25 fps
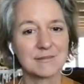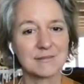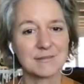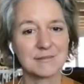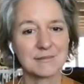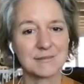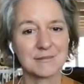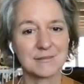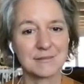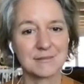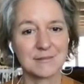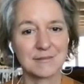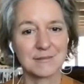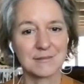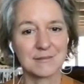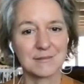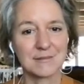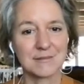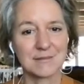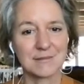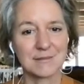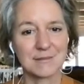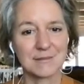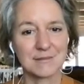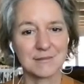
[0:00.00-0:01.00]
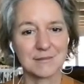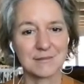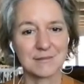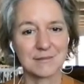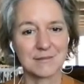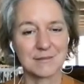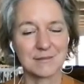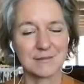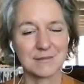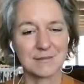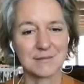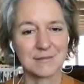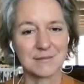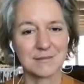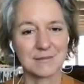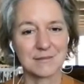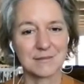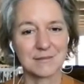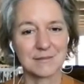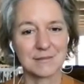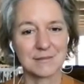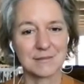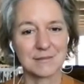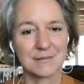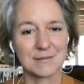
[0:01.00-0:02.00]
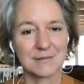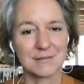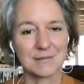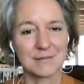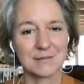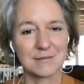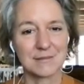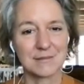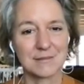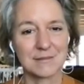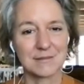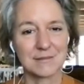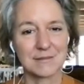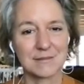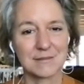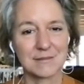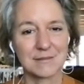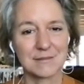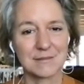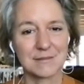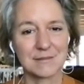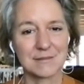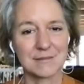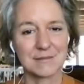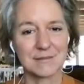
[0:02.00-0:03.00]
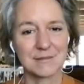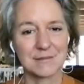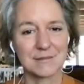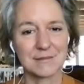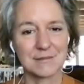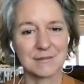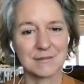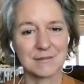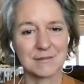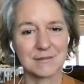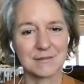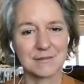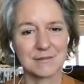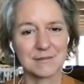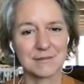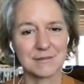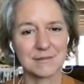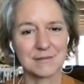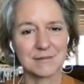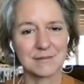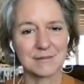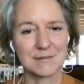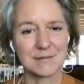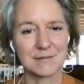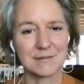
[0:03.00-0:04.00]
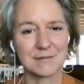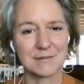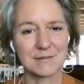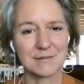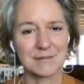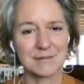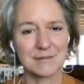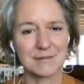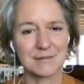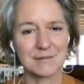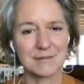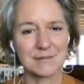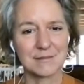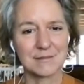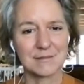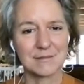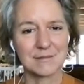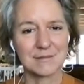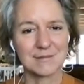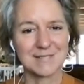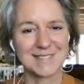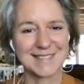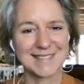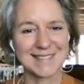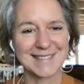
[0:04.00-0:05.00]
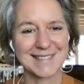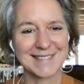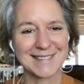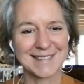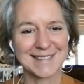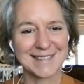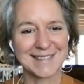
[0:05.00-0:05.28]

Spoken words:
No words are spoken by the person on screen.